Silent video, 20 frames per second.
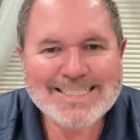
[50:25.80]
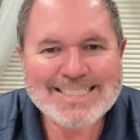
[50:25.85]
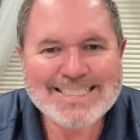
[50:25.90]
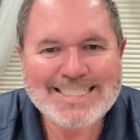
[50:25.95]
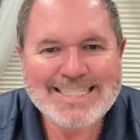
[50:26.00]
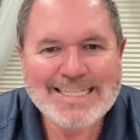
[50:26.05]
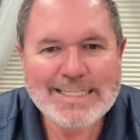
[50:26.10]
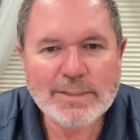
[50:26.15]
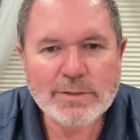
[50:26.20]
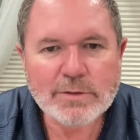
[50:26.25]

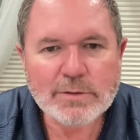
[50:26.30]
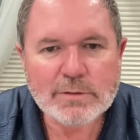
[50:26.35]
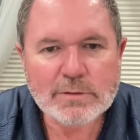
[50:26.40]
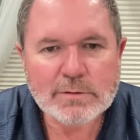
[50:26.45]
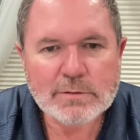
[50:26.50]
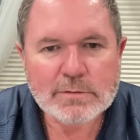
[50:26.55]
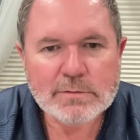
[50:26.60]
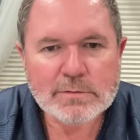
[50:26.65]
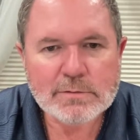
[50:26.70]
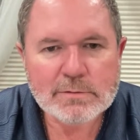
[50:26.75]
It's
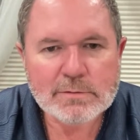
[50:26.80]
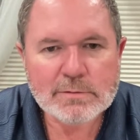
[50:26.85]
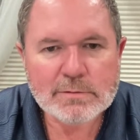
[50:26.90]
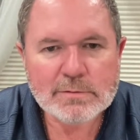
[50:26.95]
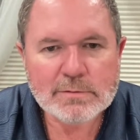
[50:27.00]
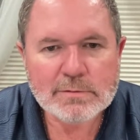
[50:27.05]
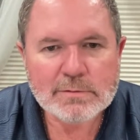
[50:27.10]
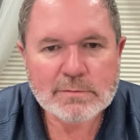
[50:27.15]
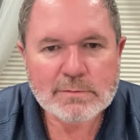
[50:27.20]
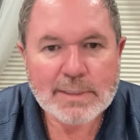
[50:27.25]
neither.
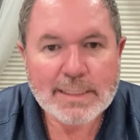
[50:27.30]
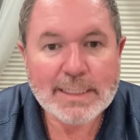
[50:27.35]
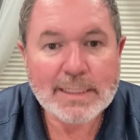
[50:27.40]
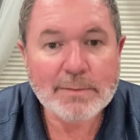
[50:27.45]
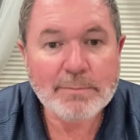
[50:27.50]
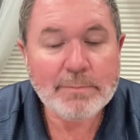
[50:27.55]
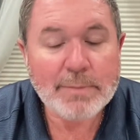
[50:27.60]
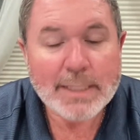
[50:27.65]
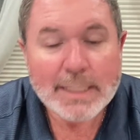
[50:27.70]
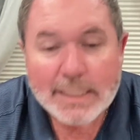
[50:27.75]

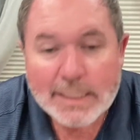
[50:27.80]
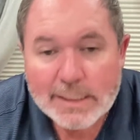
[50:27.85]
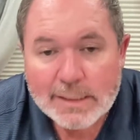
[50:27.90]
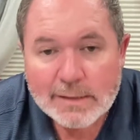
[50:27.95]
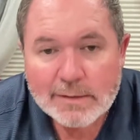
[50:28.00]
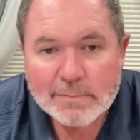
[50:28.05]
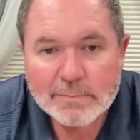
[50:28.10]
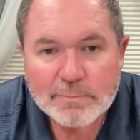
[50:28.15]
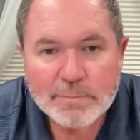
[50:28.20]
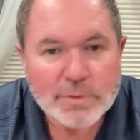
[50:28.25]
It can
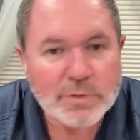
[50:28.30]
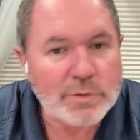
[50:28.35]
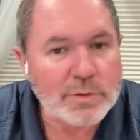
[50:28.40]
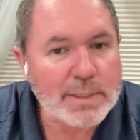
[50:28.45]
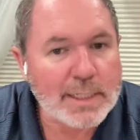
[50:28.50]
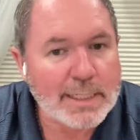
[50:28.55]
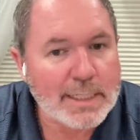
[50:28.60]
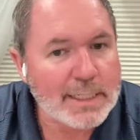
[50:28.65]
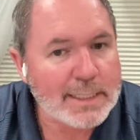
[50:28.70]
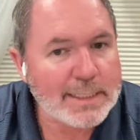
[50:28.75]
be, but
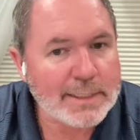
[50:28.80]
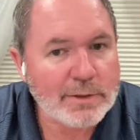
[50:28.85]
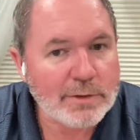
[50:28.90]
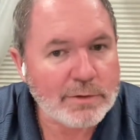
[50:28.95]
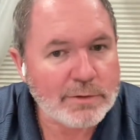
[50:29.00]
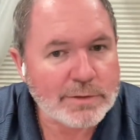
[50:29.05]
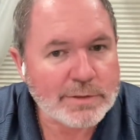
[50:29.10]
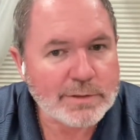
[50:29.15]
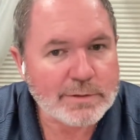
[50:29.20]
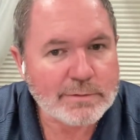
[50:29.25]
you cannot get
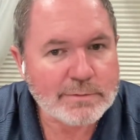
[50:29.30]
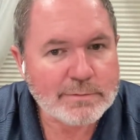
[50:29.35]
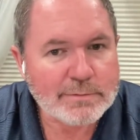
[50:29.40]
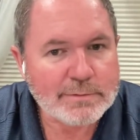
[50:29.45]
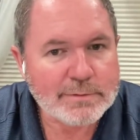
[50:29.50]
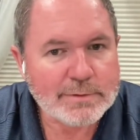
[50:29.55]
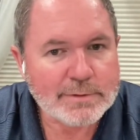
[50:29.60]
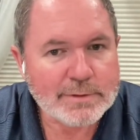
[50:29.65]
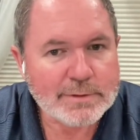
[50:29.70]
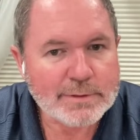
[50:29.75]
hurt.
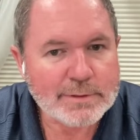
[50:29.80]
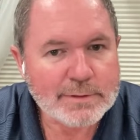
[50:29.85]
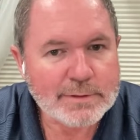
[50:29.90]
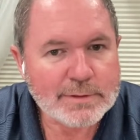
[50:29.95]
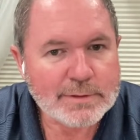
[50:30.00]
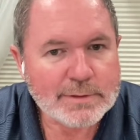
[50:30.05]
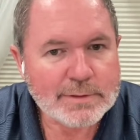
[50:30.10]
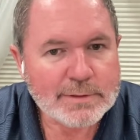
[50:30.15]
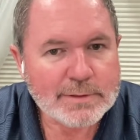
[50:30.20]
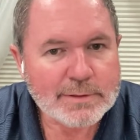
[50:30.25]

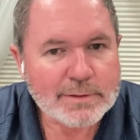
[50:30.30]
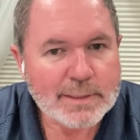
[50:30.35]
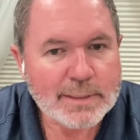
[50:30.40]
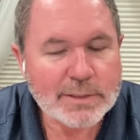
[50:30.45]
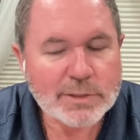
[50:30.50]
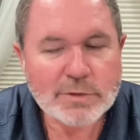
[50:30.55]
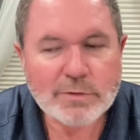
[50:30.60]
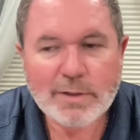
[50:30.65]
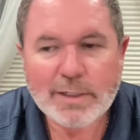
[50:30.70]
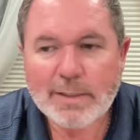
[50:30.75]

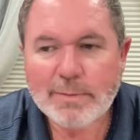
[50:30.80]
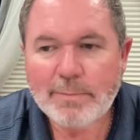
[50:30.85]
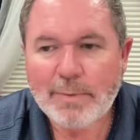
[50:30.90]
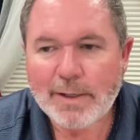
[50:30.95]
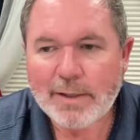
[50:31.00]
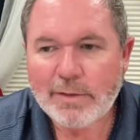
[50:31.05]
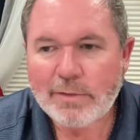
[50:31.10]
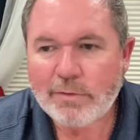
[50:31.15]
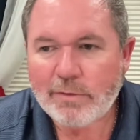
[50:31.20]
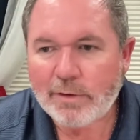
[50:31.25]
It's created
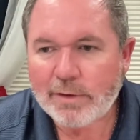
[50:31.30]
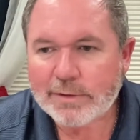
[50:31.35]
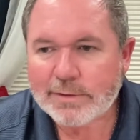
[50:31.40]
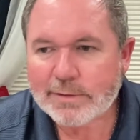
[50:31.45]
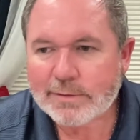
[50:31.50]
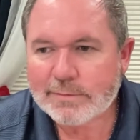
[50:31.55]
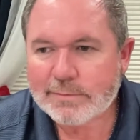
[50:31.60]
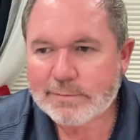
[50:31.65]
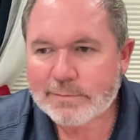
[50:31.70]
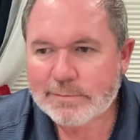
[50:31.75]
by
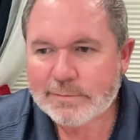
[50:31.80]
thought.